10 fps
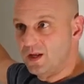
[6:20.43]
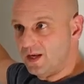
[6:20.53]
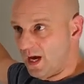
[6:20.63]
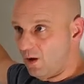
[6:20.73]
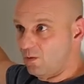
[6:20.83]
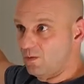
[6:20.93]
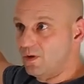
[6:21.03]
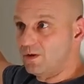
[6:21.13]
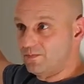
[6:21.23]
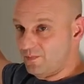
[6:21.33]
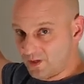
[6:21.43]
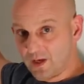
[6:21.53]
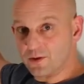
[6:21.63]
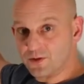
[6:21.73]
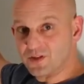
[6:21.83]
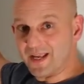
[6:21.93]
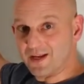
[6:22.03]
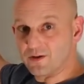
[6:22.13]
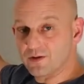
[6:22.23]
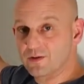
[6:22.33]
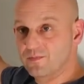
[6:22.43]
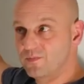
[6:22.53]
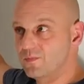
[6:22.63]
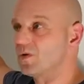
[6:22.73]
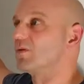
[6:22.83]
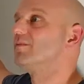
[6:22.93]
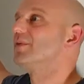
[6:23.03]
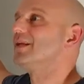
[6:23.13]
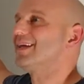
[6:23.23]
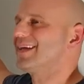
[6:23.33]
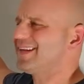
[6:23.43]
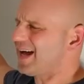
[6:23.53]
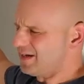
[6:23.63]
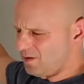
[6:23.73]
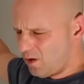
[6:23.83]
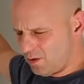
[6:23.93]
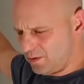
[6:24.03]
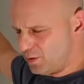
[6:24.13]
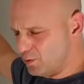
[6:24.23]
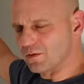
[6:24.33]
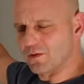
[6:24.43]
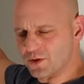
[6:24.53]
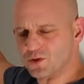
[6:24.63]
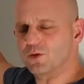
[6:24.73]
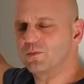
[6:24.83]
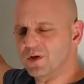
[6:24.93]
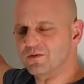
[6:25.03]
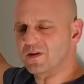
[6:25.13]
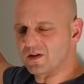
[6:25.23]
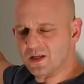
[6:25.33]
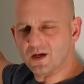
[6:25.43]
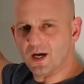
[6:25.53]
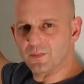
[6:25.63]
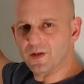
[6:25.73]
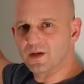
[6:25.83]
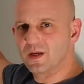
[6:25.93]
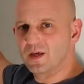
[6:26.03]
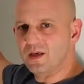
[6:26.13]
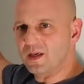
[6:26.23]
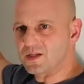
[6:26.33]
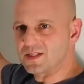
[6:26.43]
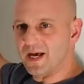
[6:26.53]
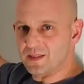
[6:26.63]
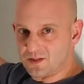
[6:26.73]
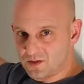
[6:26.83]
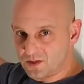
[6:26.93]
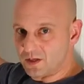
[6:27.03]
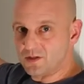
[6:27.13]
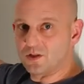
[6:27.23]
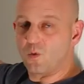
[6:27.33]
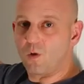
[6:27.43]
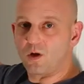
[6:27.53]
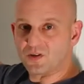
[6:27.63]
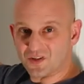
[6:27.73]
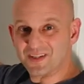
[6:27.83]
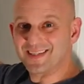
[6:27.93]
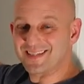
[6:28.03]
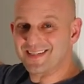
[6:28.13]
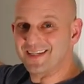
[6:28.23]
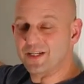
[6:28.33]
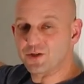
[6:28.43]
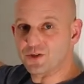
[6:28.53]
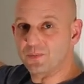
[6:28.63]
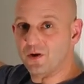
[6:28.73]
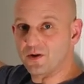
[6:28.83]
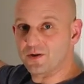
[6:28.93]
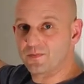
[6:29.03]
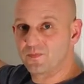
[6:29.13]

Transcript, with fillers: Now, the other standard, or not universal, but fairly common, is that the studs in the walls are 16 inches apart.